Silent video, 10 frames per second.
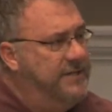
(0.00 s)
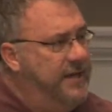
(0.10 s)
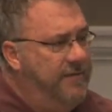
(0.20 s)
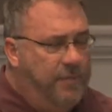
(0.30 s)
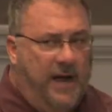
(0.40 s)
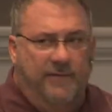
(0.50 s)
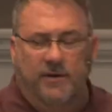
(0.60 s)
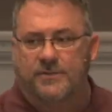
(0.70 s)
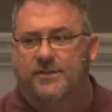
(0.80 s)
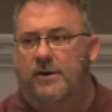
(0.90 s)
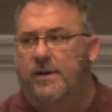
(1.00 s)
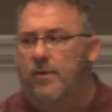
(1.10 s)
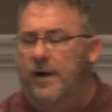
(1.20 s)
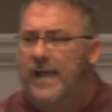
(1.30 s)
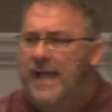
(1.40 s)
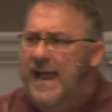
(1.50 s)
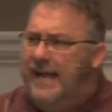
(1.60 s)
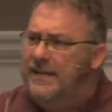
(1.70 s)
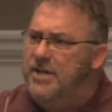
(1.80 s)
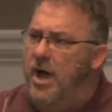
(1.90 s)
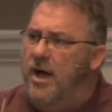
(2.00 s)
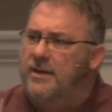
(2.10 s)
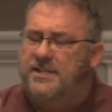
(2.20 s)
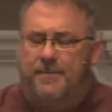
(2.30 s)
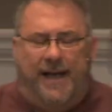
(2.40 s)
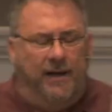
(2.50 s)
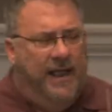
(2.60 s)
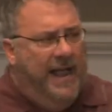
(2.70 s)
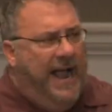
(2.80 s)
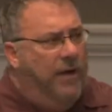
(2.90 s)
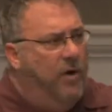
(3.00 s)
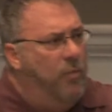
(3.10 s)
of Proverbs 31. And it talks about how a